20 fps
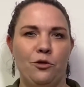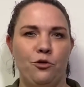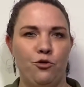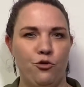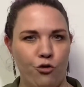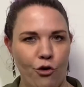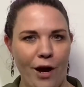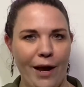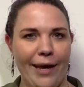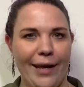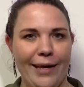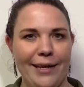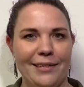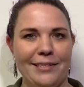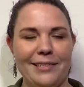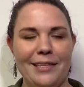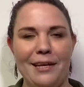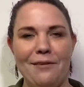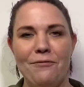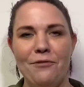Try it.
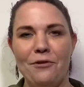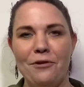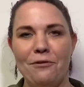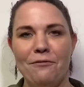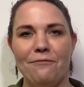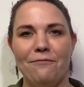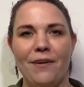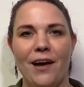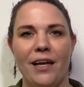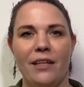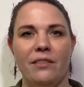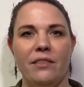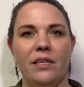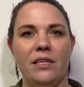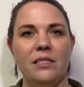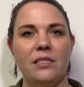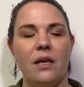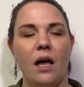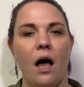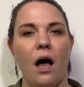See if you can find
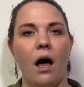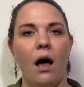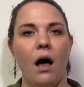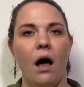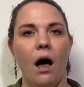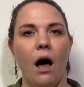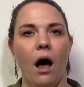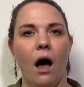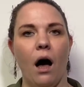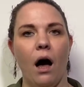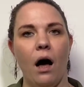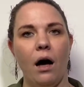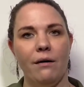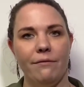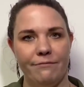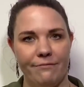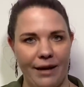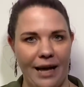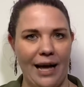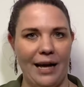this
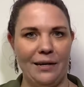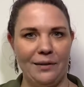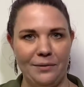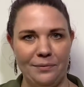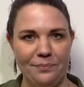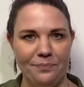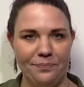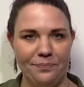vowel.